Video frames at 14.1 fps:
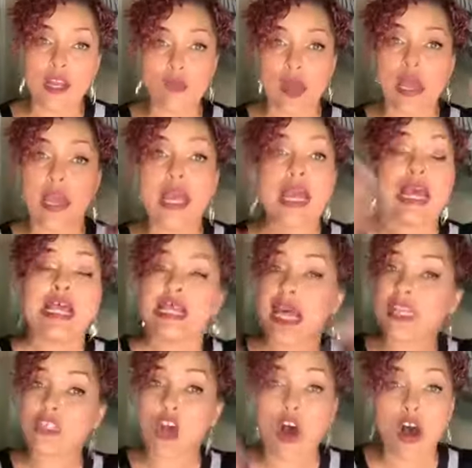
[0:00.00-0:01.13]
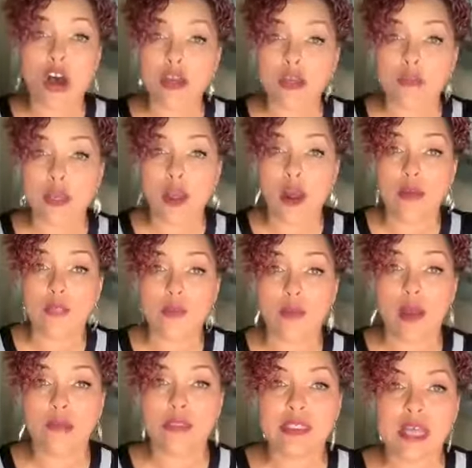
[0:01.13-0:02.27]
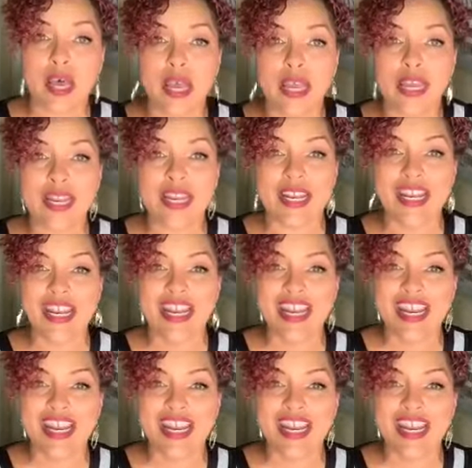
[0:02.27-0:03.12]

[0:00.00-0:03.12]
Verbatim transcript: Anyway, that's all going to be on the website.